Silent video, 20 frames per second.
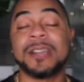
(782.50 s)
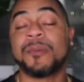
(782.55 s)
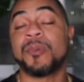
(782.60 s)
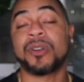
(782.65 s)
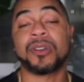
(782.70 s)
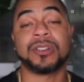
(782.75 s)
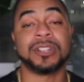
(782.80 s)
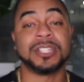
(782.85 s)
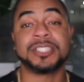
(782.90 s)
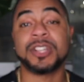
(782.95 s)
weren't
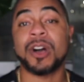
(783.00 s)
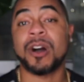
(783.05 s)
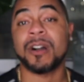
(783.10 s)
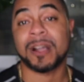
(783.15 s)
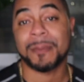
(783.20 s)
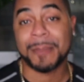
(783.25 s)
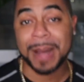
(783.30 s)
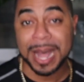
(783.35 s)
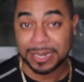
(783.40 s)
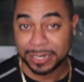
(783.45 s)
going to talk
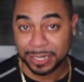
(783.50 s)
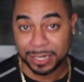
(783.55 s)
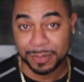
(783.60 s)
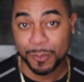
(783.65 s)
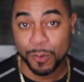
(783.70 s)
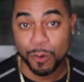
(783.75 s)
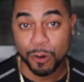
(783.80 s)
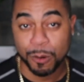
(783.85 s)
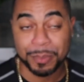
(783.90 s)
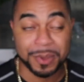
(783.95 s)
about it
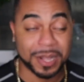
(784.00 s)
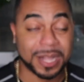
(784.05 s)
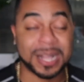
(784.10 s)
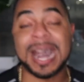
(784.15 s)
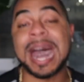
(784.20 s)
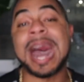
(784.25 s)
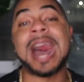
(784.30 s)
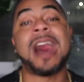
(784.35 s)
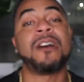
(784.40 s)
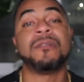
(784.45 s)
anymore, but
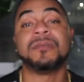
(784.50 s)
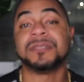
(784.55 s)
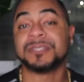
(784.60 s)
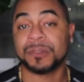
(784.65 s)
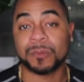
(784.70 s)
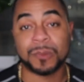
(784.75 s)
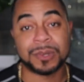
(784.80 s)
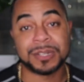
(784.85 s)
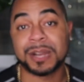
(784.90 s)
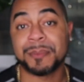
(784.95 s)
Kyle was the
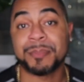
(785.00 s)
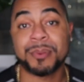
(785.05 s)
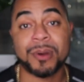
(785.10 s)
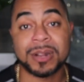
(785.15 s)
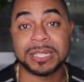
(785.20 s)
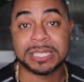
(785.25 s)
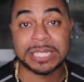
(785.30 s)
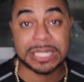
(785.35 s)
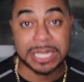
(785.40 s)
one that brought it